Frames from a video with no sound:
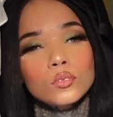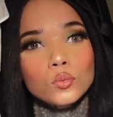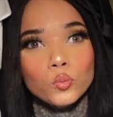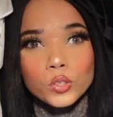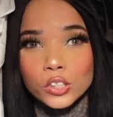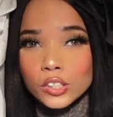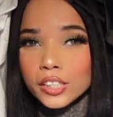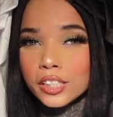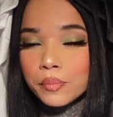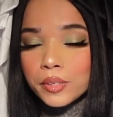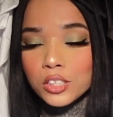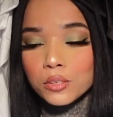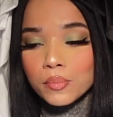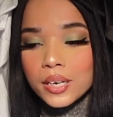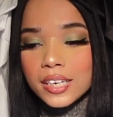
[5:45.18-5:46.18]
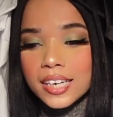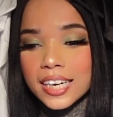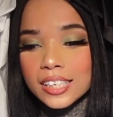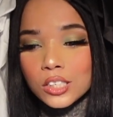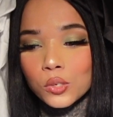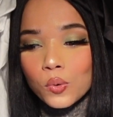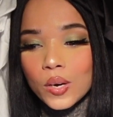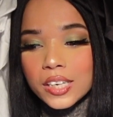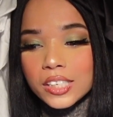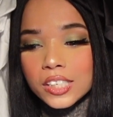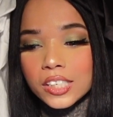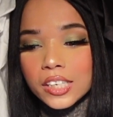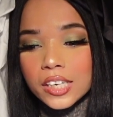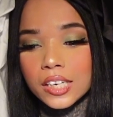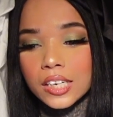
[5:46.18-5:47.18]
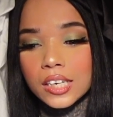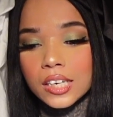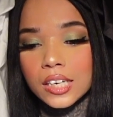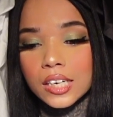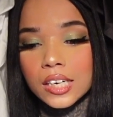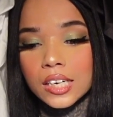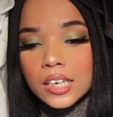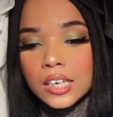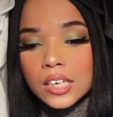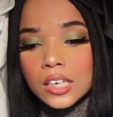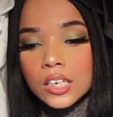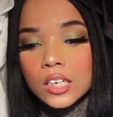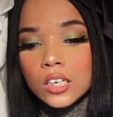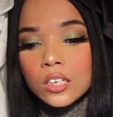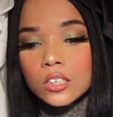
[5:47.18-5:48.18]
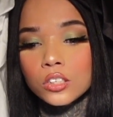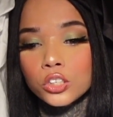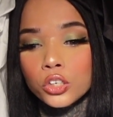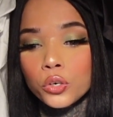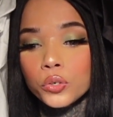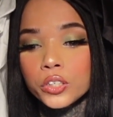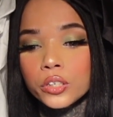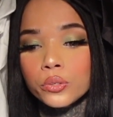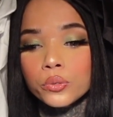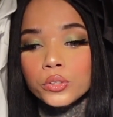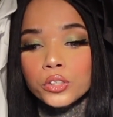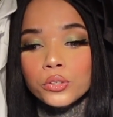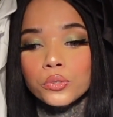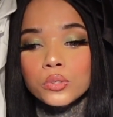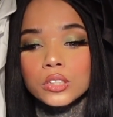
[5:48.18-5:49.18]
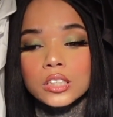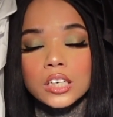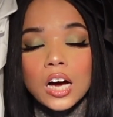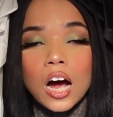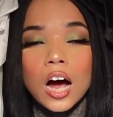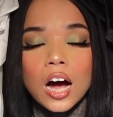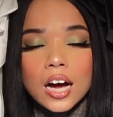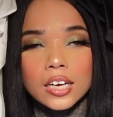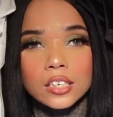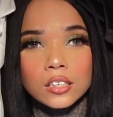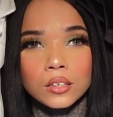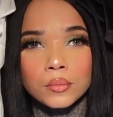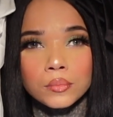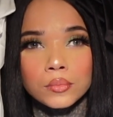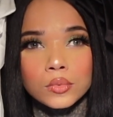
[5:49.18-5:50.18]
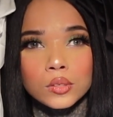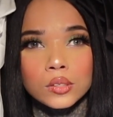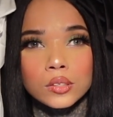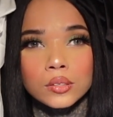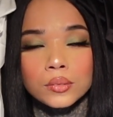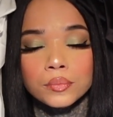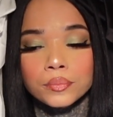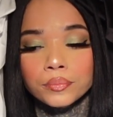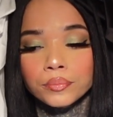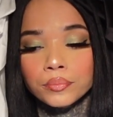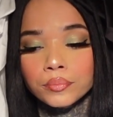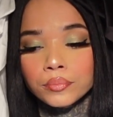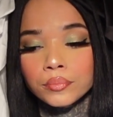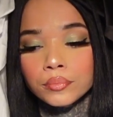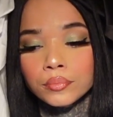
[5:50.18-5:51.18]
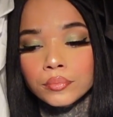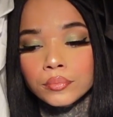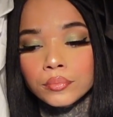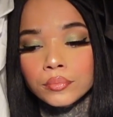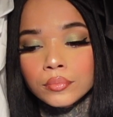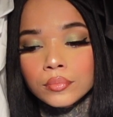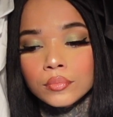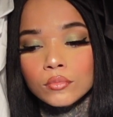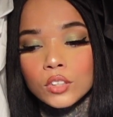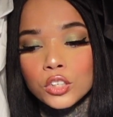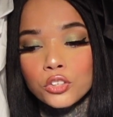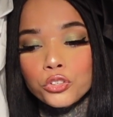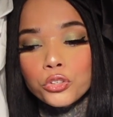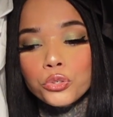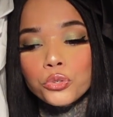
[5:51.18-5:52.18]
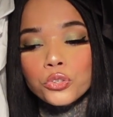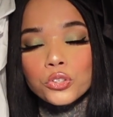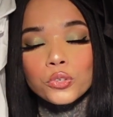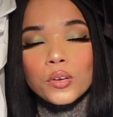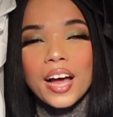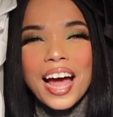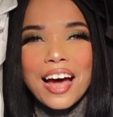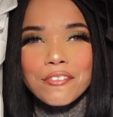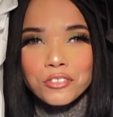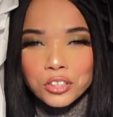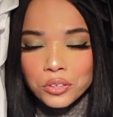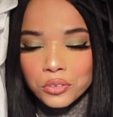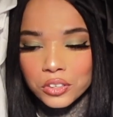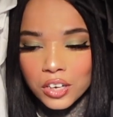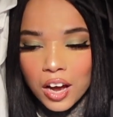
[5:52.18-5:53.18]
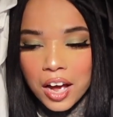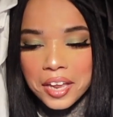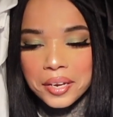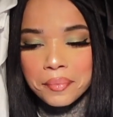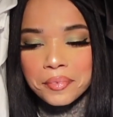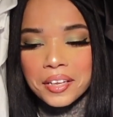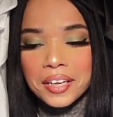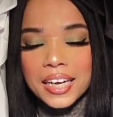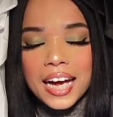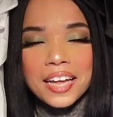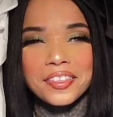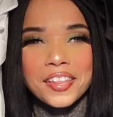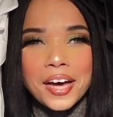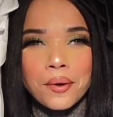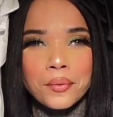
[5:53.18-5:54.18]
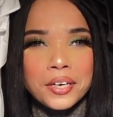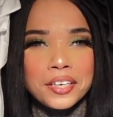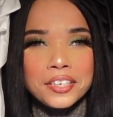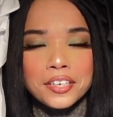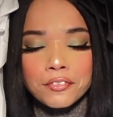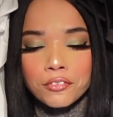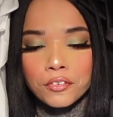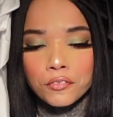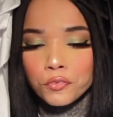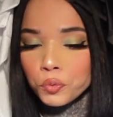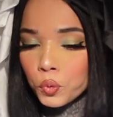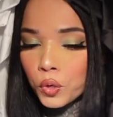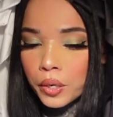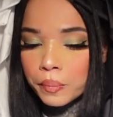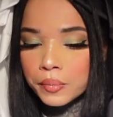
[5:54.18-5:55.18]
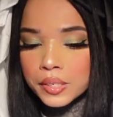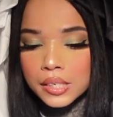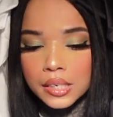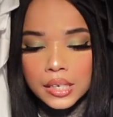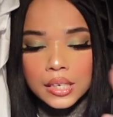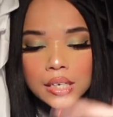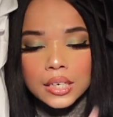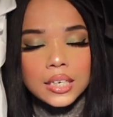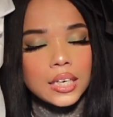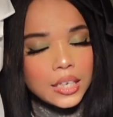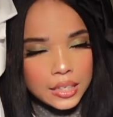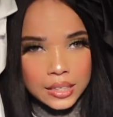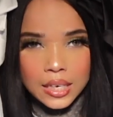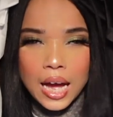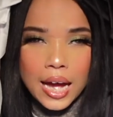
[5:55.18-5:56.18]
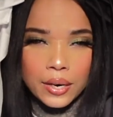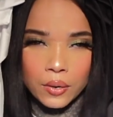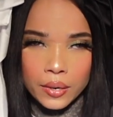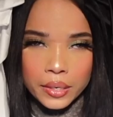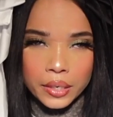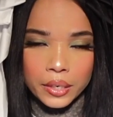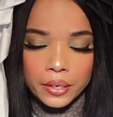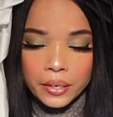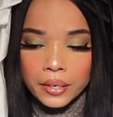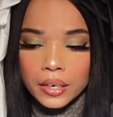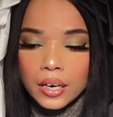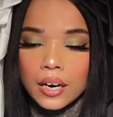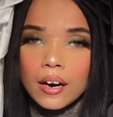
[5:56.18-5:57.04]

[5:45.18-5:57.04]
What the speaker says: Which leads me to my next question. Do you use condoms? And do you still have to use condoms? I got that one in different forms. A lot on here.